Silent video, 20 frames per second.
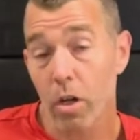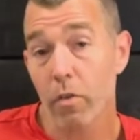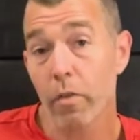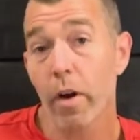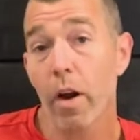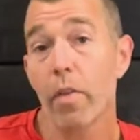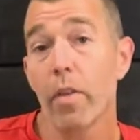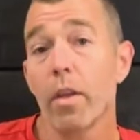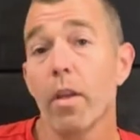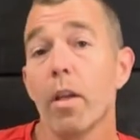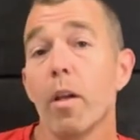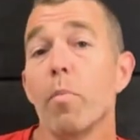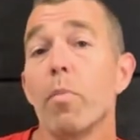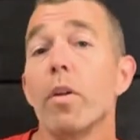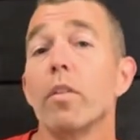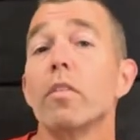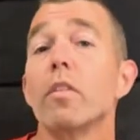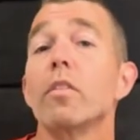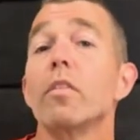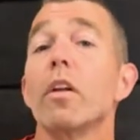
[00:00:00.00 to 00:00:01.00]
around the hip
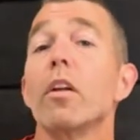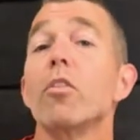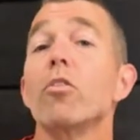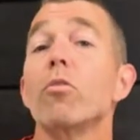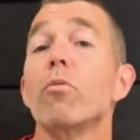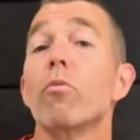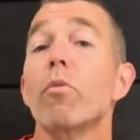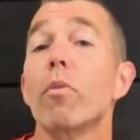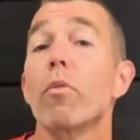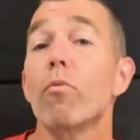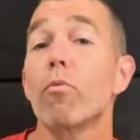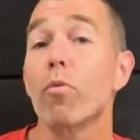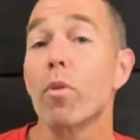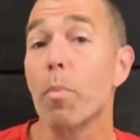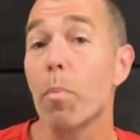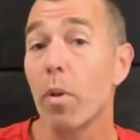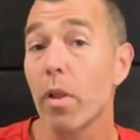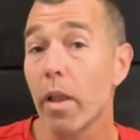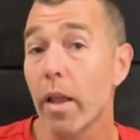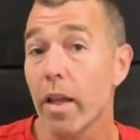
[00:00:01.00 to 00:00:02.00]
is essentially
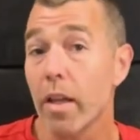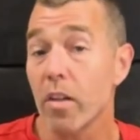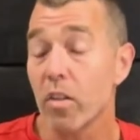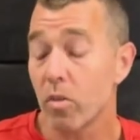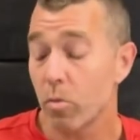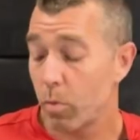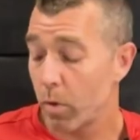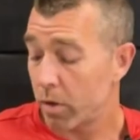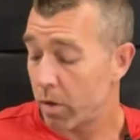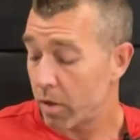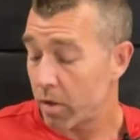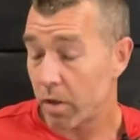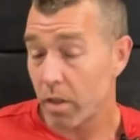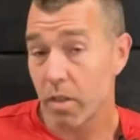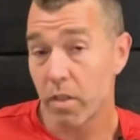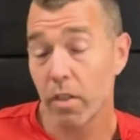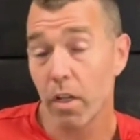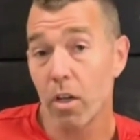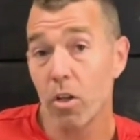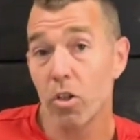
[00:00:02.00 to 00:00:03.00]
replaced with the
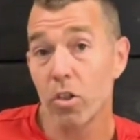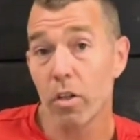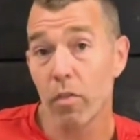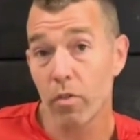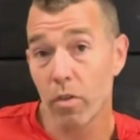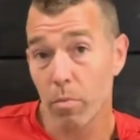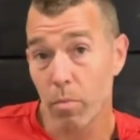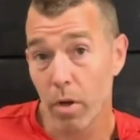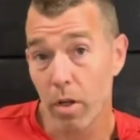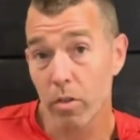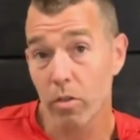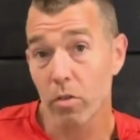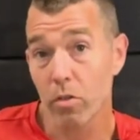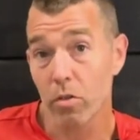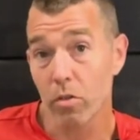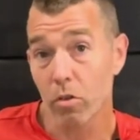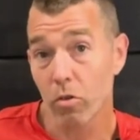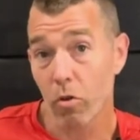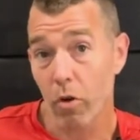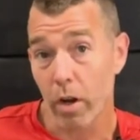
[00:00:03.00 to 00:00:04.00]
sensation of the
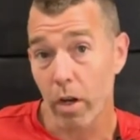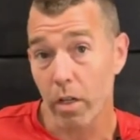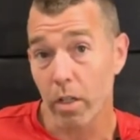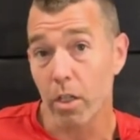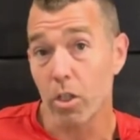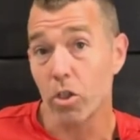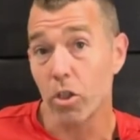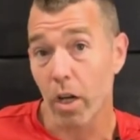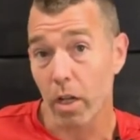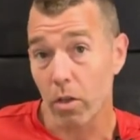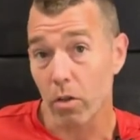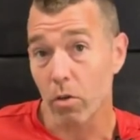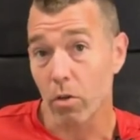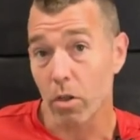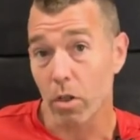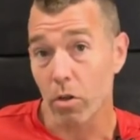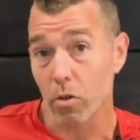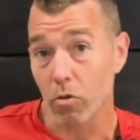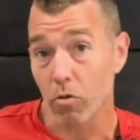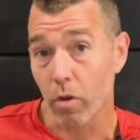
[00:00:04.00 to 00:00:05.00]
muscles creating a gentle
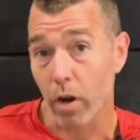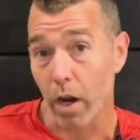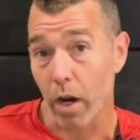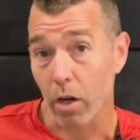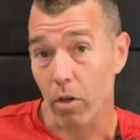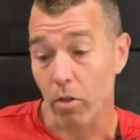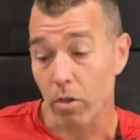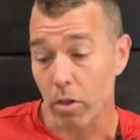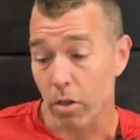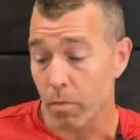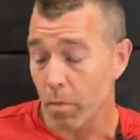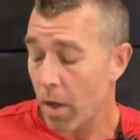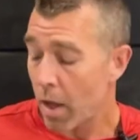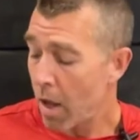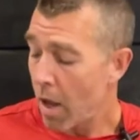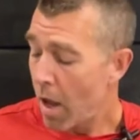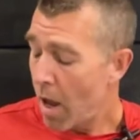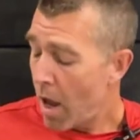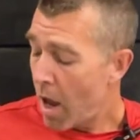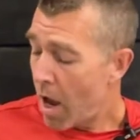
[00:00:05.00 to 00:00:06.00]
contraction.
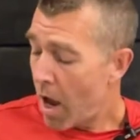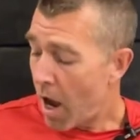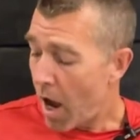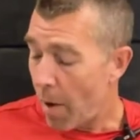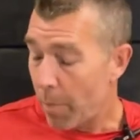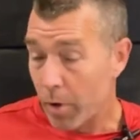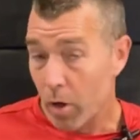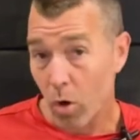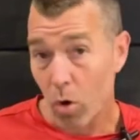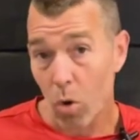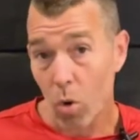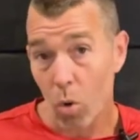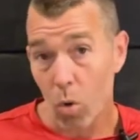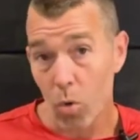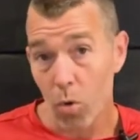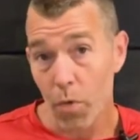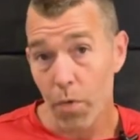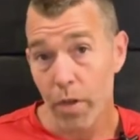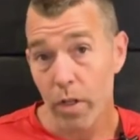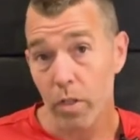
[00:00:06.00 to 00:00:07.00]
I'm going to
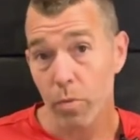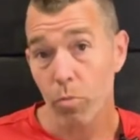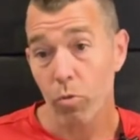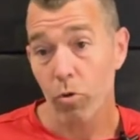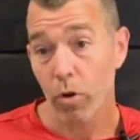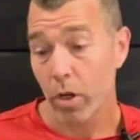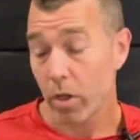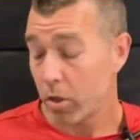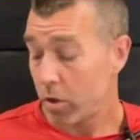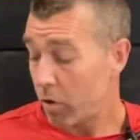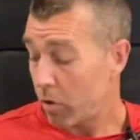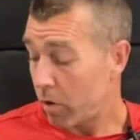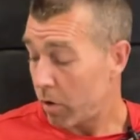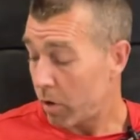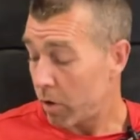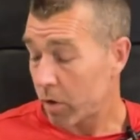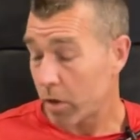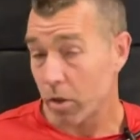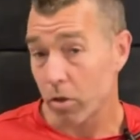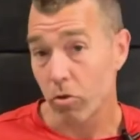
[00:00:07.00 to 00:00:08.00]
hold this pressure and
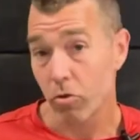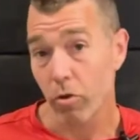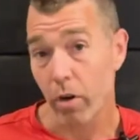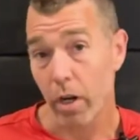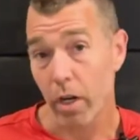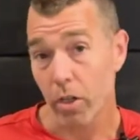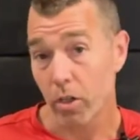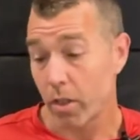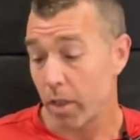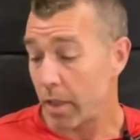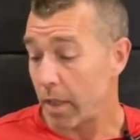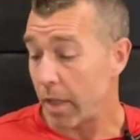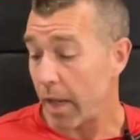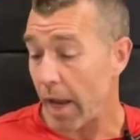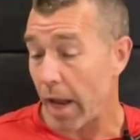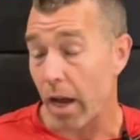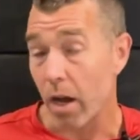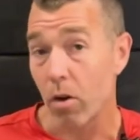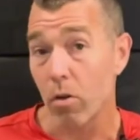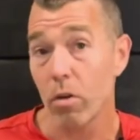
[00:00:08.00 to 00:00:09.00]
this contraction
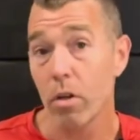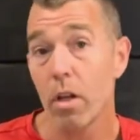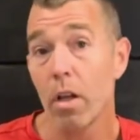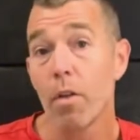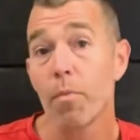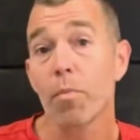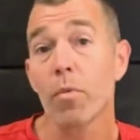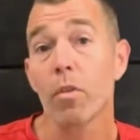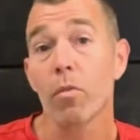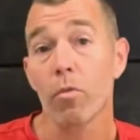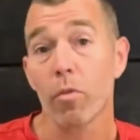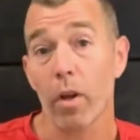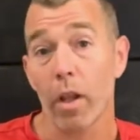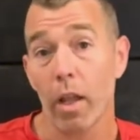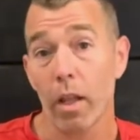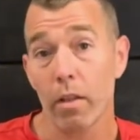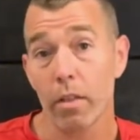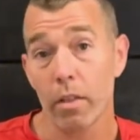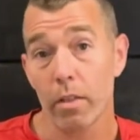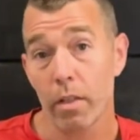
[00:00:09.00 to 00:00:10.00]
down for
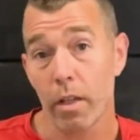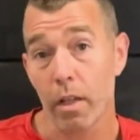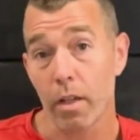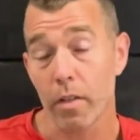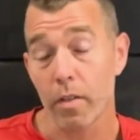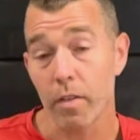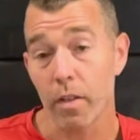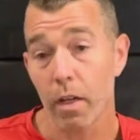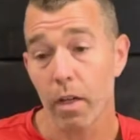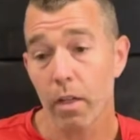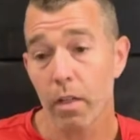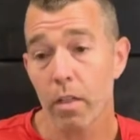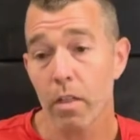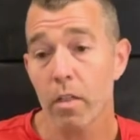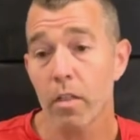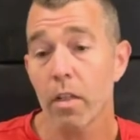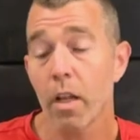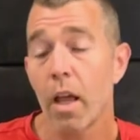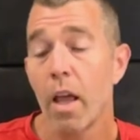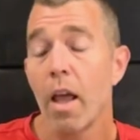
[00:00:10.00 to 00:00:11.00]
8 to 10
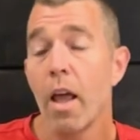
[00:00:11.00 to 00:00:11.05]
seconds.